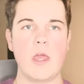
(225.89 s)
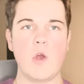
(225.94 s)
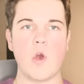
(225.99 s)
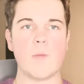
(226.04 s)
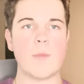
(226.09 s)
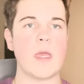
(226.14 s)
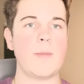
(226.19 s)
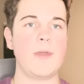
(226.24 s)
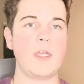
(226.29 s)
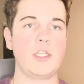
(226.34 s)

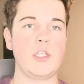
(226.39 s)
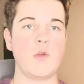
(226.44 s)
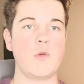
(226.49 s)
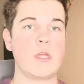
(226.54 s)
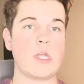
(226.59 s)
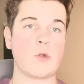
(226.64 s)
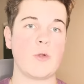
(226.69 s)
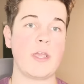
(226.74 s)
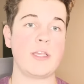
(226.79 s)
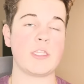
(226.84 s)
Or maybe do you
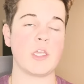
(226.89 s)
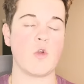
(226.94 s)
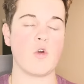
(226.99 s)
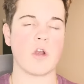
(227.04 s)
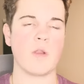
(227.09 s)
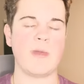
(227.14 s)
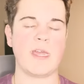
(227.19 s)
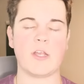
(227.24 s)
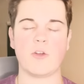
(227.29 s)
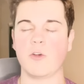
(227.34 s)
increase the
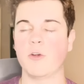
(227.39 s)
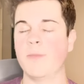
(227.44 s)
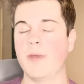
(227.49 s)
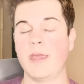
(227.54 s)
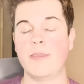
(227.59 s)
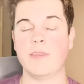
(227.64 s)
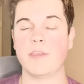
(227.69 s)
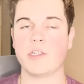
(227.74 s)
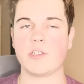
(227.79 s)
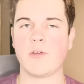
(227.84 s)
cornerback room
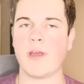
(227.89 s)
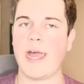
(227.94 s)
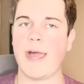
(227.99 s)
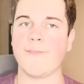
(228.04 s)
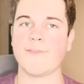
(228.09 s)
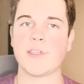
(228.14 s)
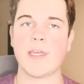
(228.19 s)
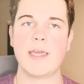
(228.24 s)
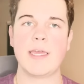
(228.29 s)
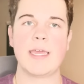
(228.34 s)
in the
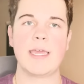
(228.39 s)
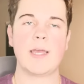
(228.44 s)
draft?